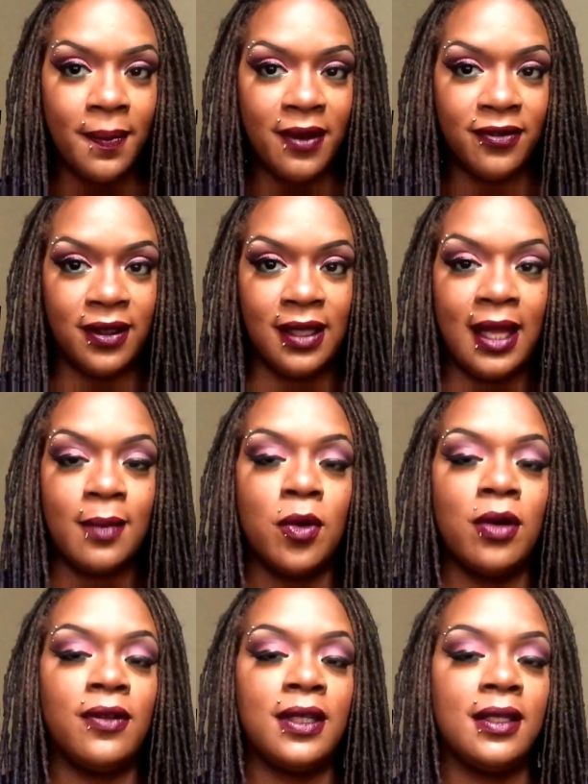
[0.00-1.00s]
If you like
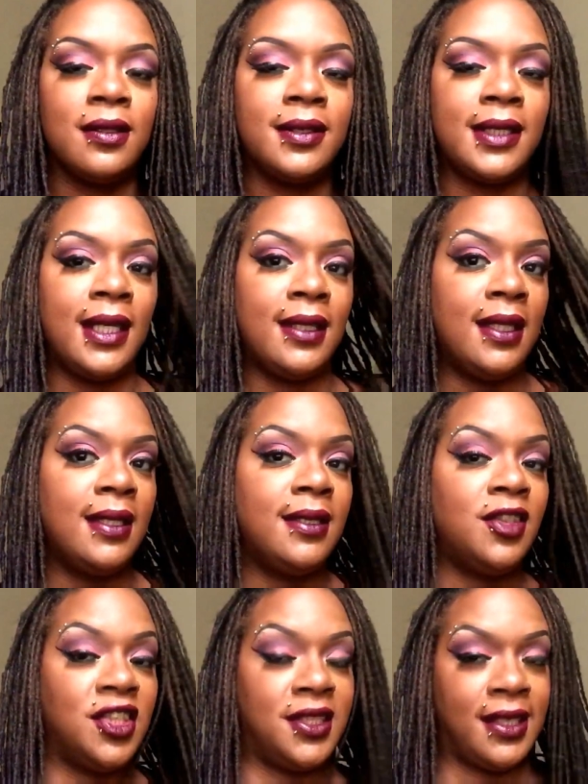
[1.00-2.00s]
more videos like this,
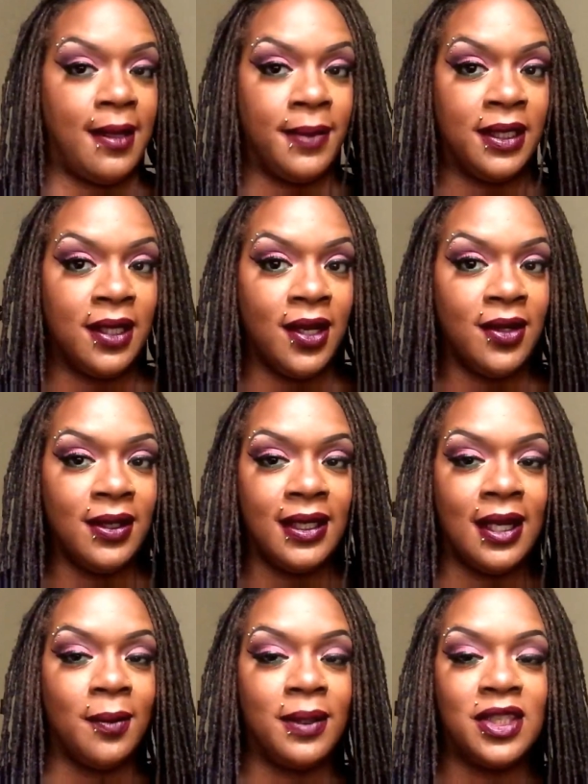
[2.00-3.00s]
just let me know and
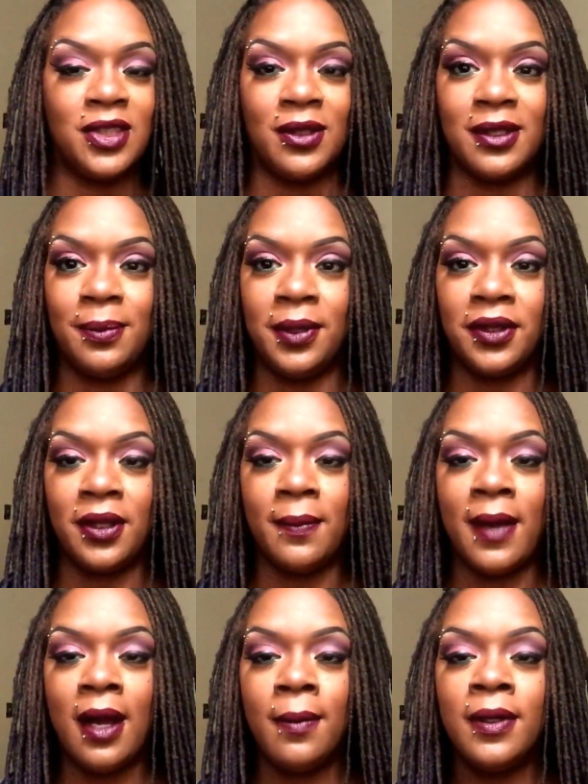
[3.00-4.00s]
I'll be sure to put them
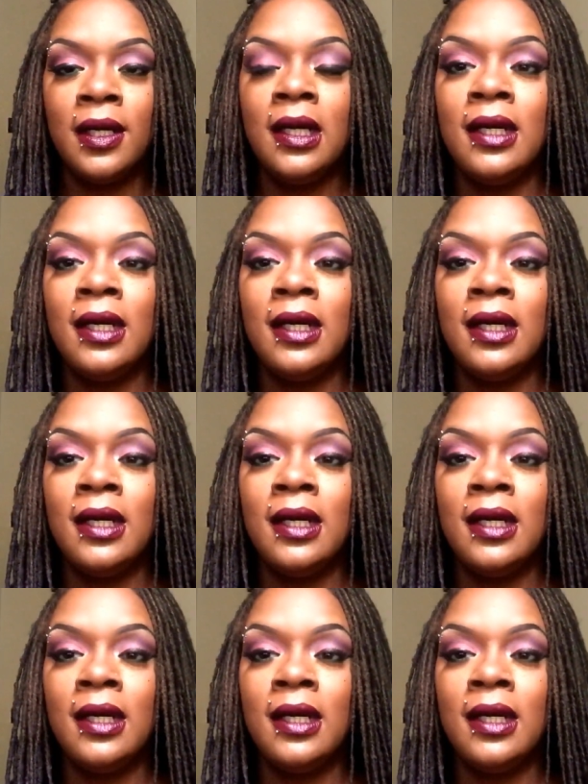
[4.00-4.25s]
up.